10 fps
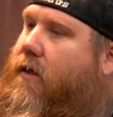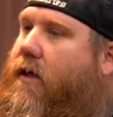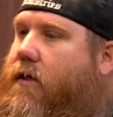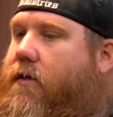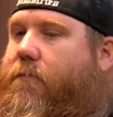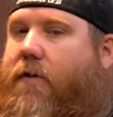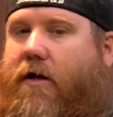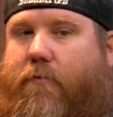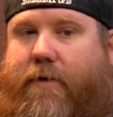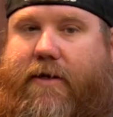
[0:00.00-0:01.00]
Um,
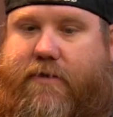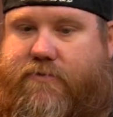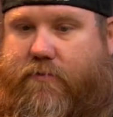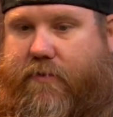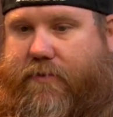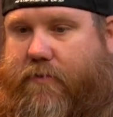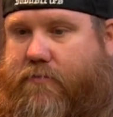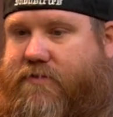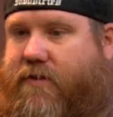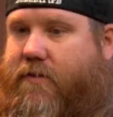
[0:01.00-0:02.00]
our meetings are the
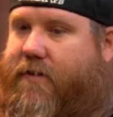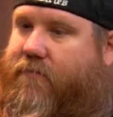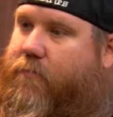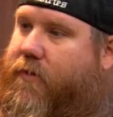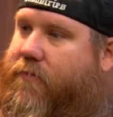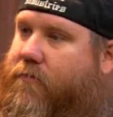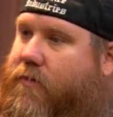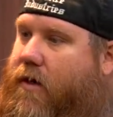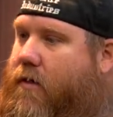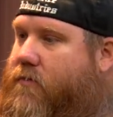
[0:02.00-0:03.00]
third Sunday every month on
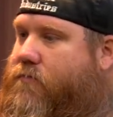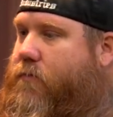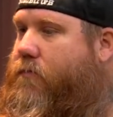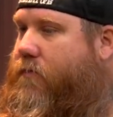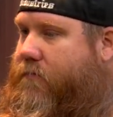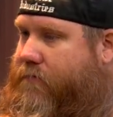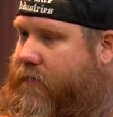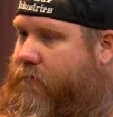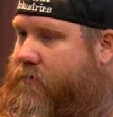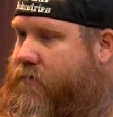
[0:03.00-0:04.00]
Collins Road at the
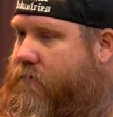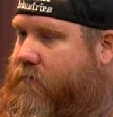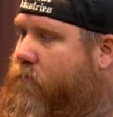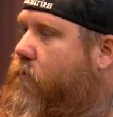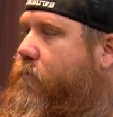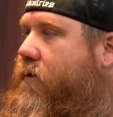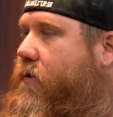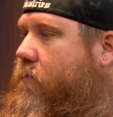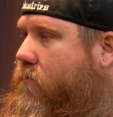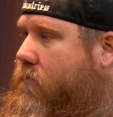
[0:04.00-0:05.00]
Fleet Reserve at 1
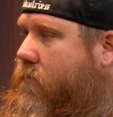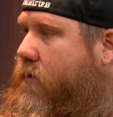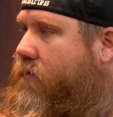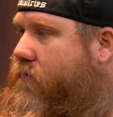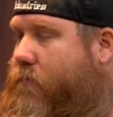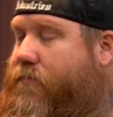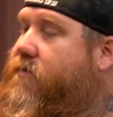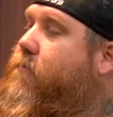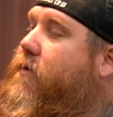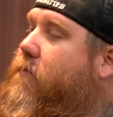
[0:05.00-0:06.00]
p.m. It's open
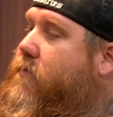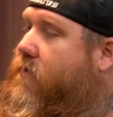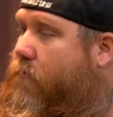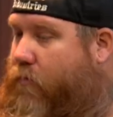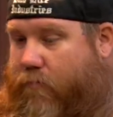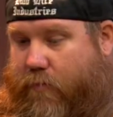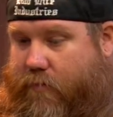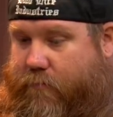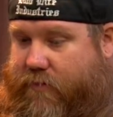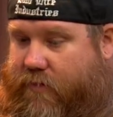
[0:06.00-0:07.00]
to the public. They're more than
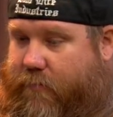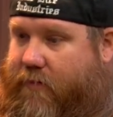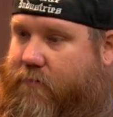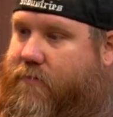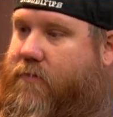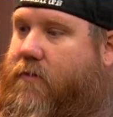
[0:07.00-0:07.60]
welcome to come out.